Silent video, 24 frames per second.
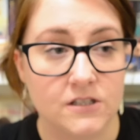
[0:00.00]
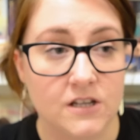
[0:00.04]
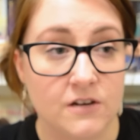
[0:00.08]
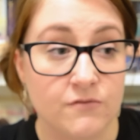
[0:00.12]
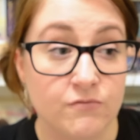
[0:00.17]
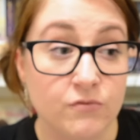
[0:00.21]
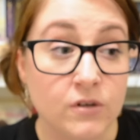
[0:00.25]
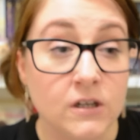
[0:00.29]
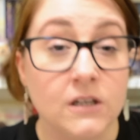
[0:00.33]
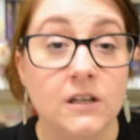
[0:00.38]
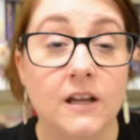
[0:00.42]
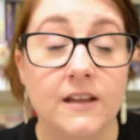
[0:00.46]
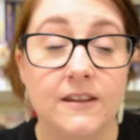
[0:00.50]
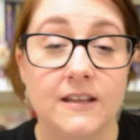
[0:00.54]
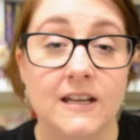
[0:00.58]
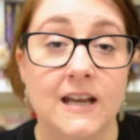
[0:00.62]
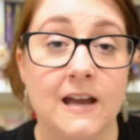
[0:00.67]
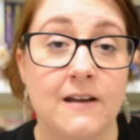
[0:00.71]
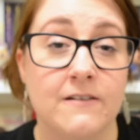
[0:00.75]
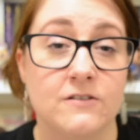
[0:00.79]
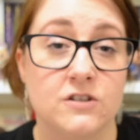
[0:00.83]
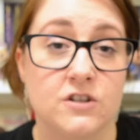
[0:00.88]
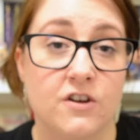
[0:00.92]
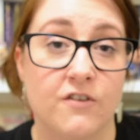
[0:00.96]
I really like the
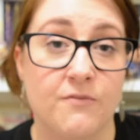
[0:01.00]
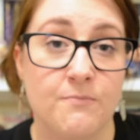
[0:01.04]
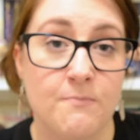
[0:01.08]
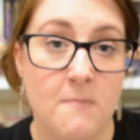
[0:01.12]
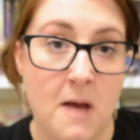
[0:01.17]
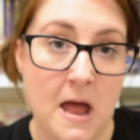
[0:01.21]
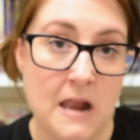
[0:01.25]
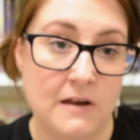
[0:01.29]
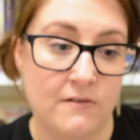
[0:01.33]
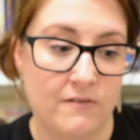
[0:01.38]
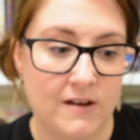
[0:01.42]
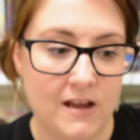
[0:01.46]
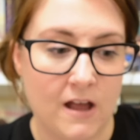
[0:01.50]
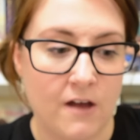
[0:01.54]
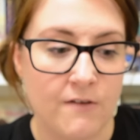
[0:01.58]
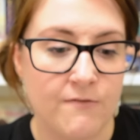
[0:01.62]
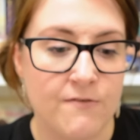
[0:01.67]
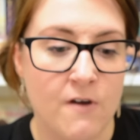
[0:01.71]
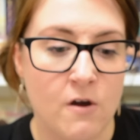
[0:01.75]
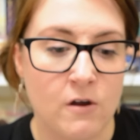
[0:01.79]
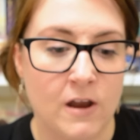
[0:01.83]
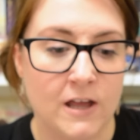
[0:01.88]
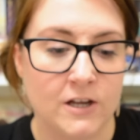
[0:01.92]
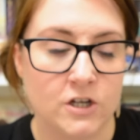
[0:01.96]
character of Mallory. I
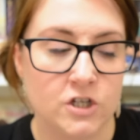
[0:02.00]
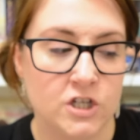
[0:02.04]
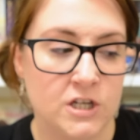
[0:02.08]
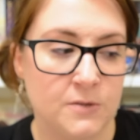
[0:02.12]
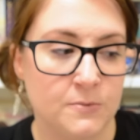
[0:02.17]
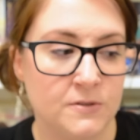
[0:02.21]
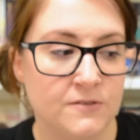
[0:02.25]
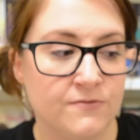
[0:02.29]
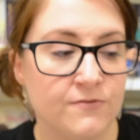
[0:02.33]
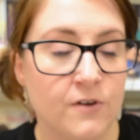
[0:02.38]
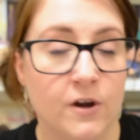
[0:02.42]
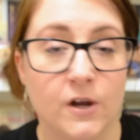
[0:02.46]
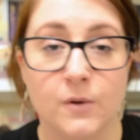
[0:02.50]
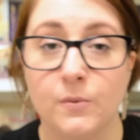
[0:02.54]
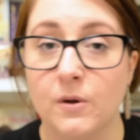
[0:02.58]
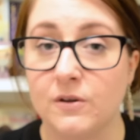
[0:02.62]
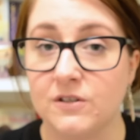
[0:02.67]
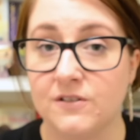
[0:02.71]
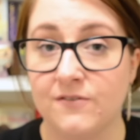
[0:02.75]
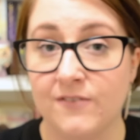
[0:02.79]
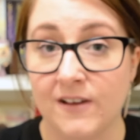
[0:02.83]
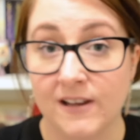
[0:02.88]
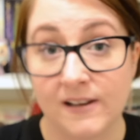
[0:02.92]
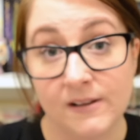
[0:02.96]
felt like she was very well
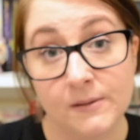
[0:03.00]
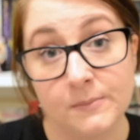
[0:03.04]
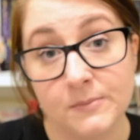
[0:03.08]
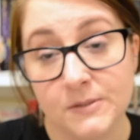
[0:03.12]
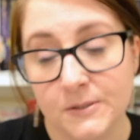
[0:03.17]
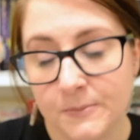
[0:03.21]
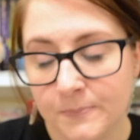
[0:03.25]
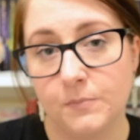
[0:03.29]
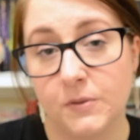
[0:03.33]
developed.